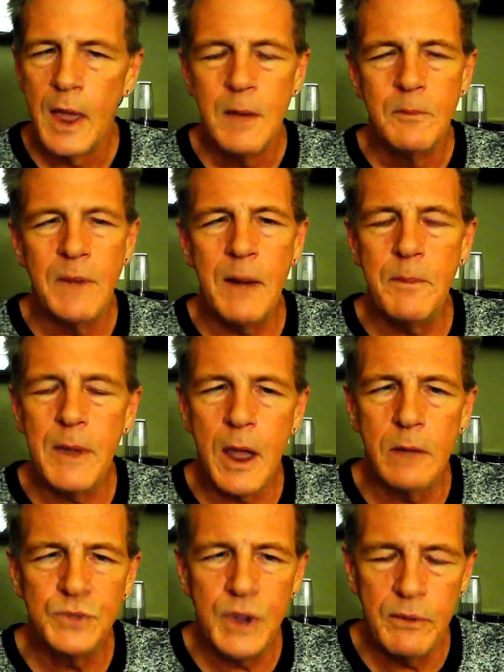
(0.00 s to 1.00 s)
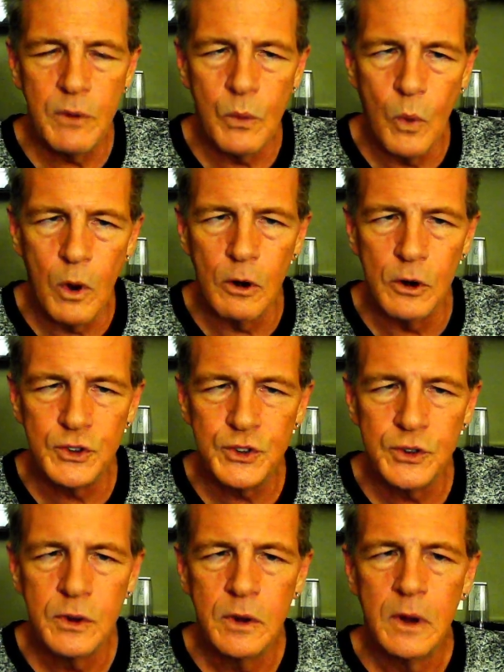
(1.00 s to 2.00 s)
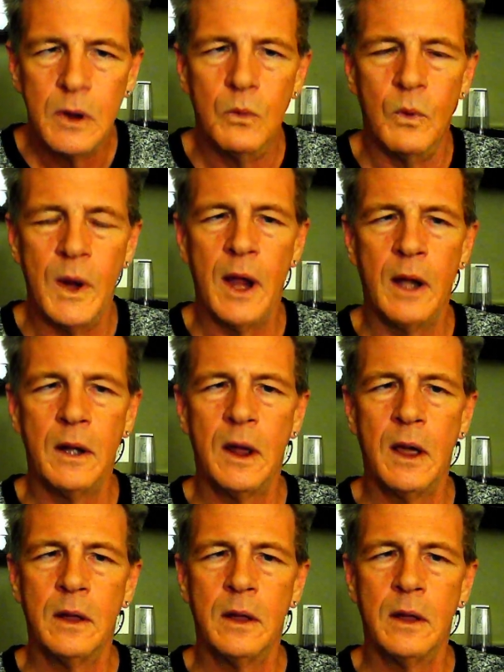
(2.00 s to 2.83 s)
But it becomes even worse when